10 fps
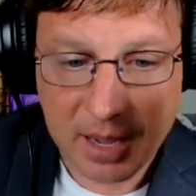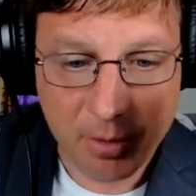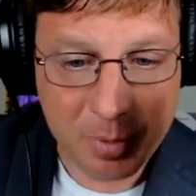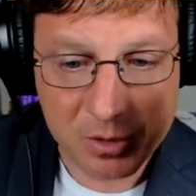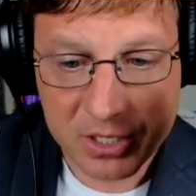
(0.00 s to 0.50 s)
I
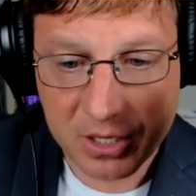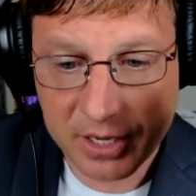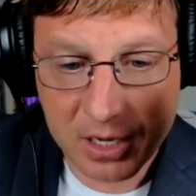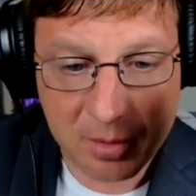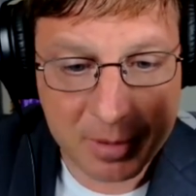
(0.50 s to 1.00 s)
will post the
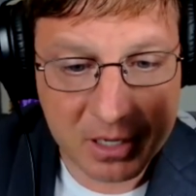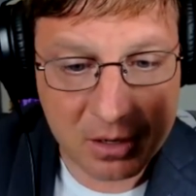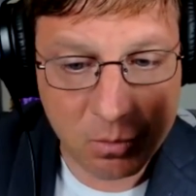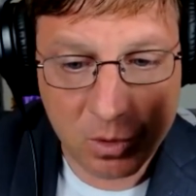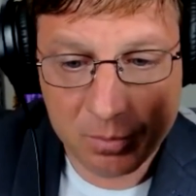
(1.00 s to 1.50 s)
link up
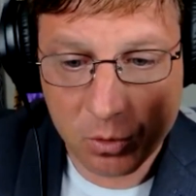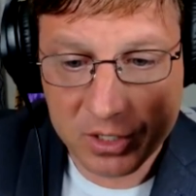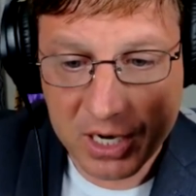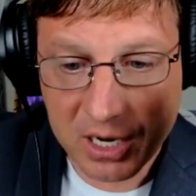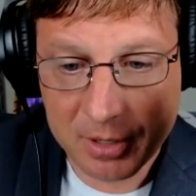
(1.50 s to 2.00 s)
again one more
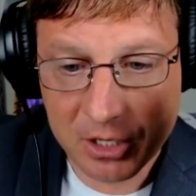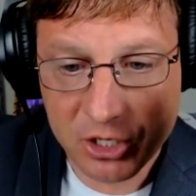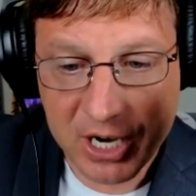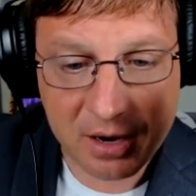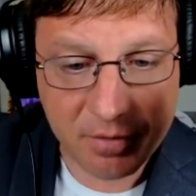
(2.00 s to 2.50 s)
time in the
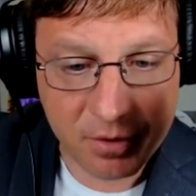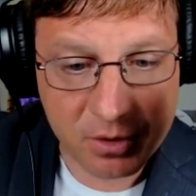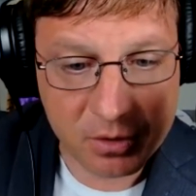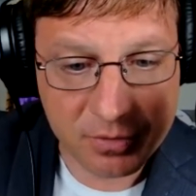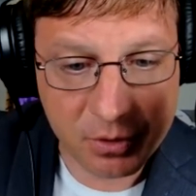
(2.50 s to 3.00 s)
chat for
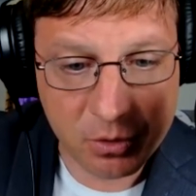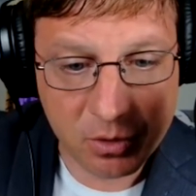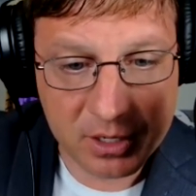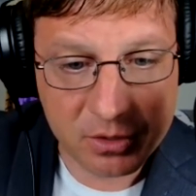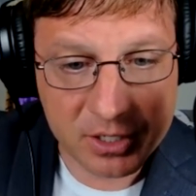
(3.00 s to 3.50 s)
those of you who
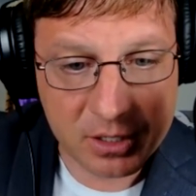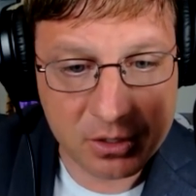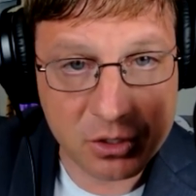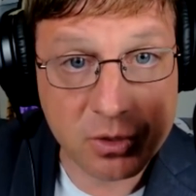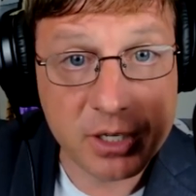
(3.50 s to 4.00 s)
are interested
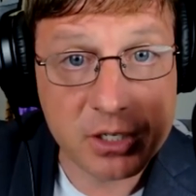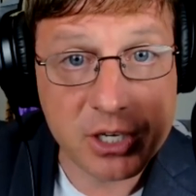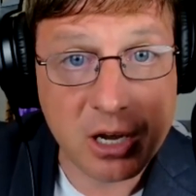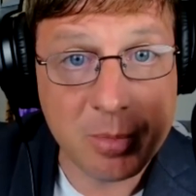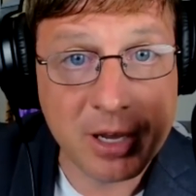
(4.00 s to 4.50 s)
in joining
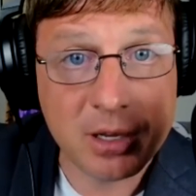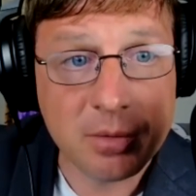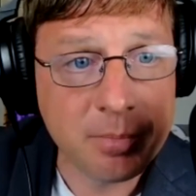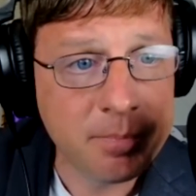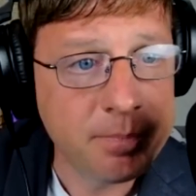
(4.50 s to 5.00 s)
Shao Bank.